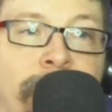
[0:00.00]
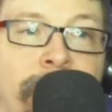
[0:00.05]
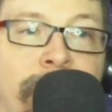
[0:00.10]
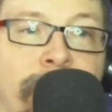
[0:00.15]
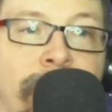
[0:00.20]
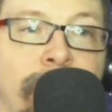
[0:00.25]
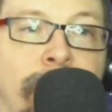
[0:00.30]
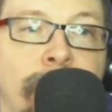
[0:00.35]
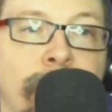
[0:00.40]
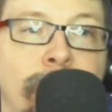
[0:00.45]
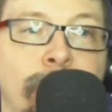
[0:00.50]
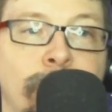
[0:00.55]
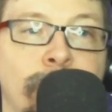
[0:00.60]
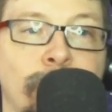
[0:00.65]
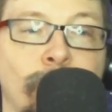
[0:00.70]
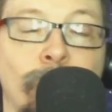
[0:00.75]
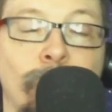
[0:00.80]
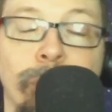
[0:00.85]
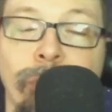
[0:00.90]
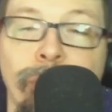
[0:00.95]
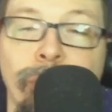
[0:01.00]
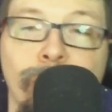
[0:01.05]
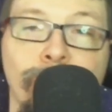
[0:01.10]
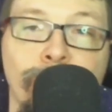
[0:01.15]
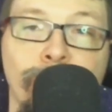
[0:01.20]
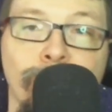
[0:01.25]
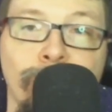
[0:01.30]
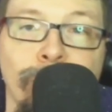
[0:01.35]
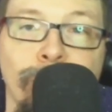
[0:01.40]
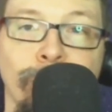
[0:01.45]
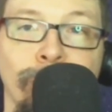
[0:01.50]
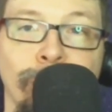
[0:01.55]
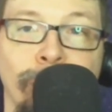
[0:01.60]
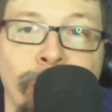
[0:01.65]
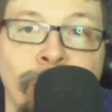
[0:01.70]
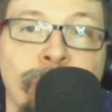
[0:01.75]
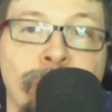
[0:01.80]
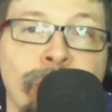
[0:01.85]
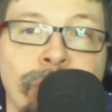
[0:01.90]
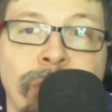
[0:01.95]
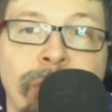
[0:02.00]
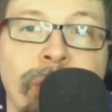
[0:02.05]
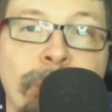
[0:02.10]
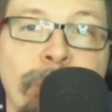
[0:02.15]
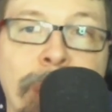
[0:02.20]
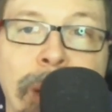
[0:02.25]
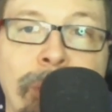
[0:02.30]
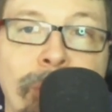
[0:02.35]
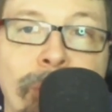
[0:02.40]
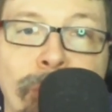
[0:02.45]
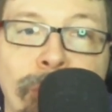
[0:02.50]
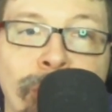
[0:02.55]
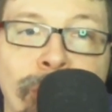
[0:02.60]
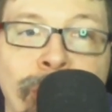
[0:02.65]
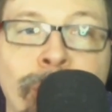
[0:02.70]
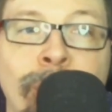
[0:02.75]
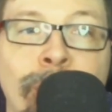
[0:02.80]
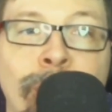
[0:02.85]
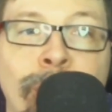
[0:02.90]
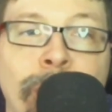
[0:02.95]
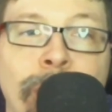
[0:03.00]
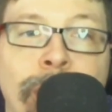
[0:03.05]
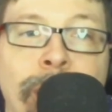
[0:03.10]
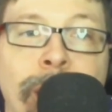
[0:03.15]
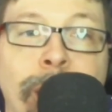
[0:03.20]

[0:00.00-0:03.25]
You know what's interesting about those two?